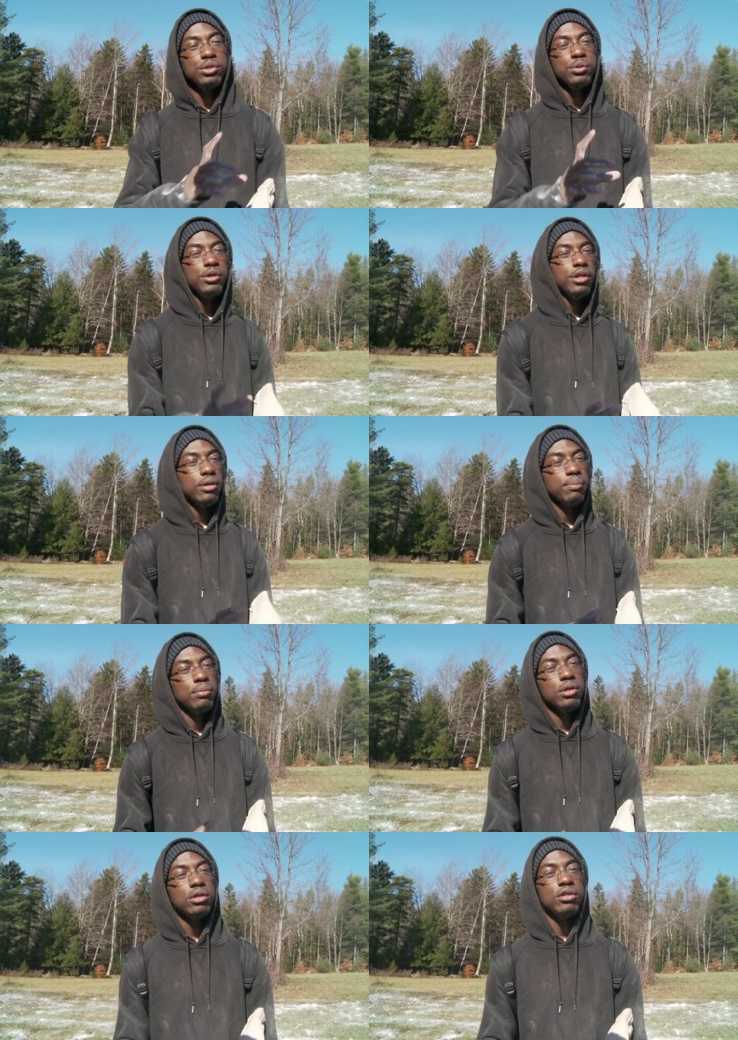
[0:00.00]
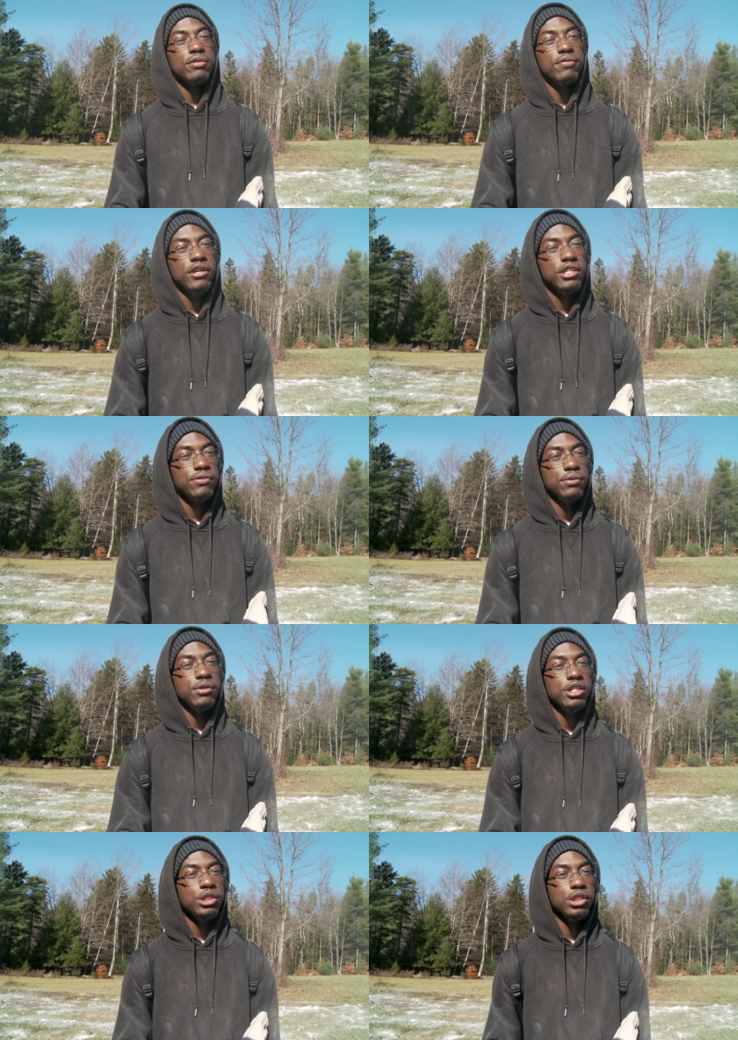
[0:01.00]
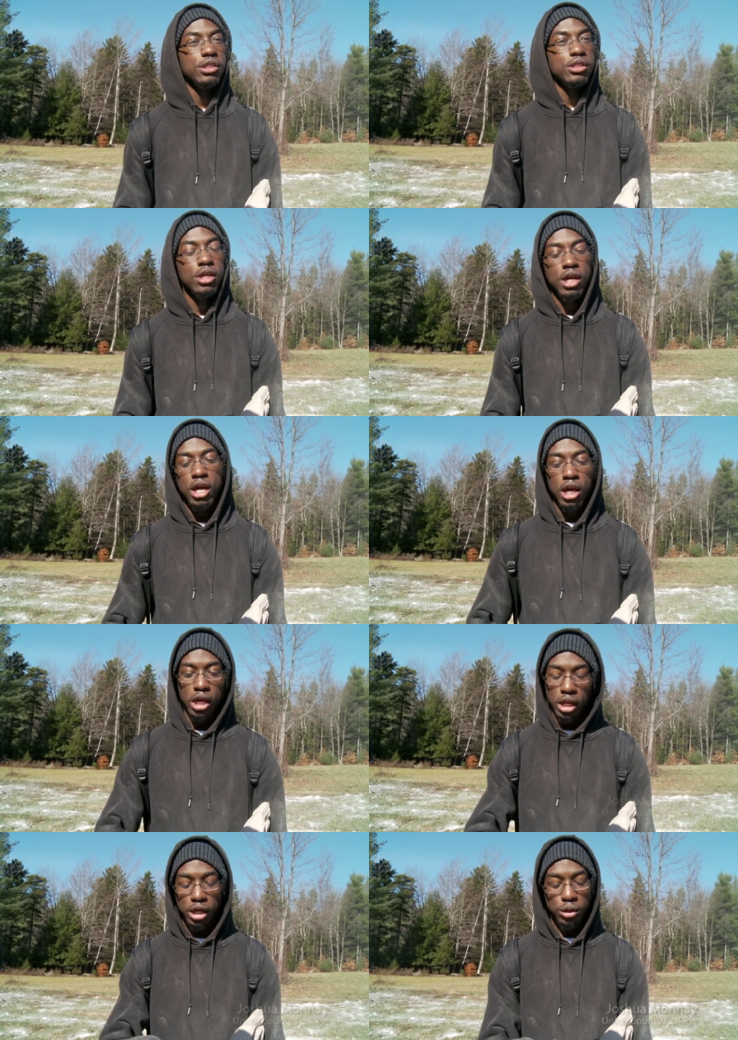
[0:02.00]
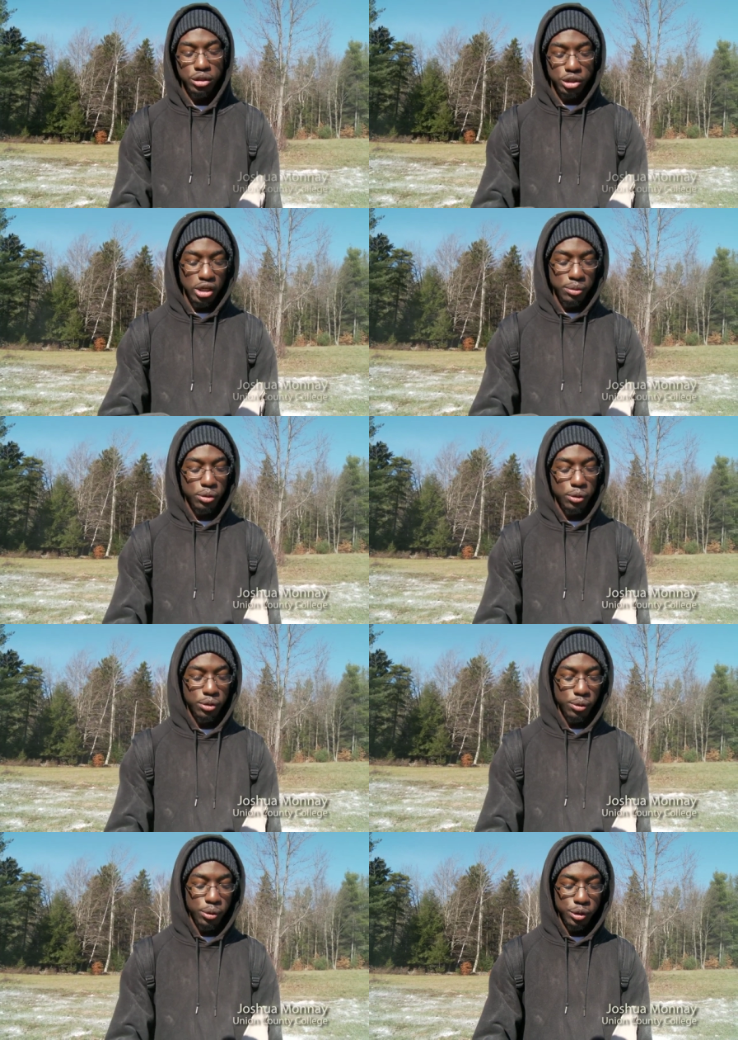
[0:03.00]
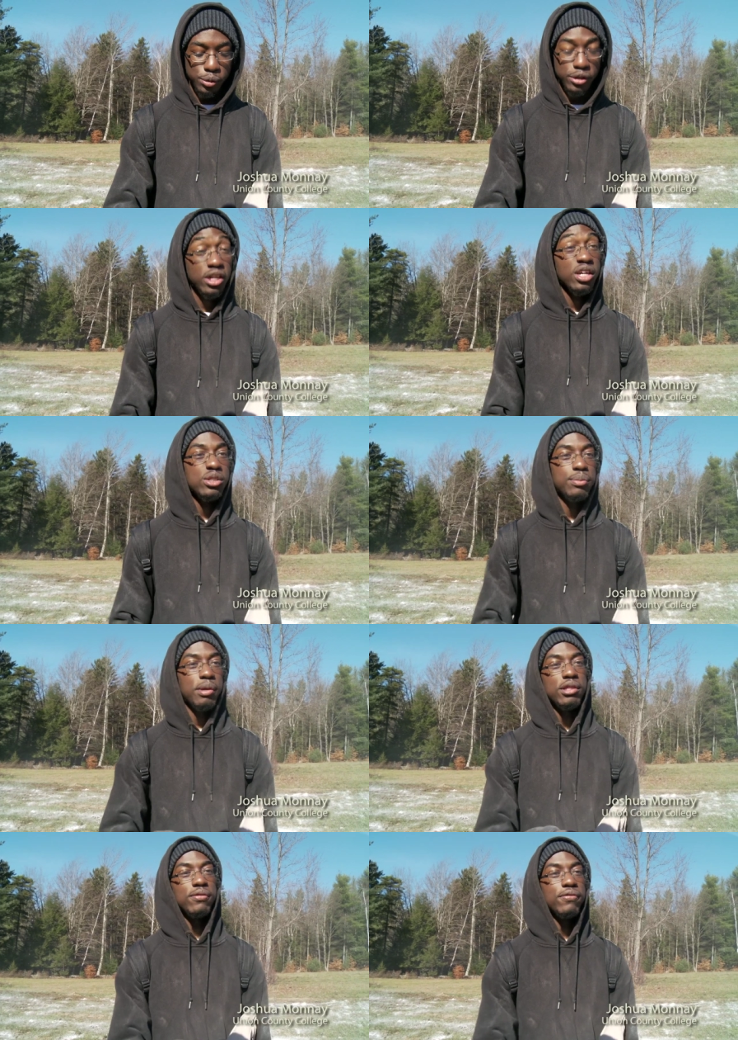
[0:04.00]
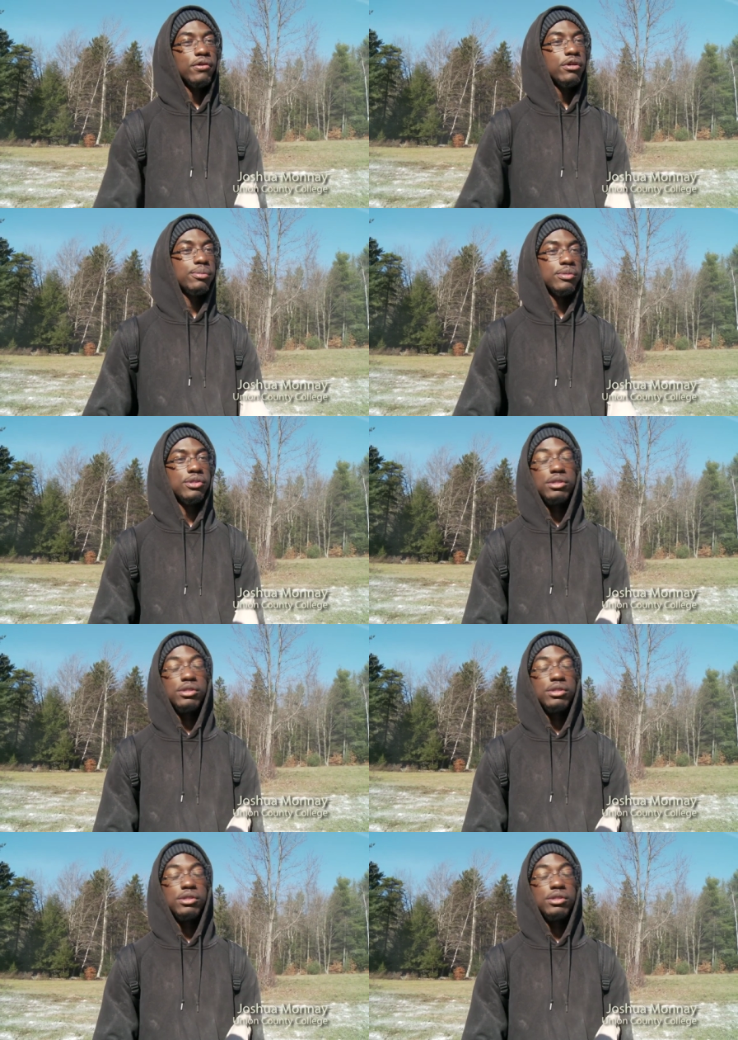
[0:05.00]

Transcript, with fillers: we're reading a book called fast food nation and like on the chapter they're on right now, it's about the farms.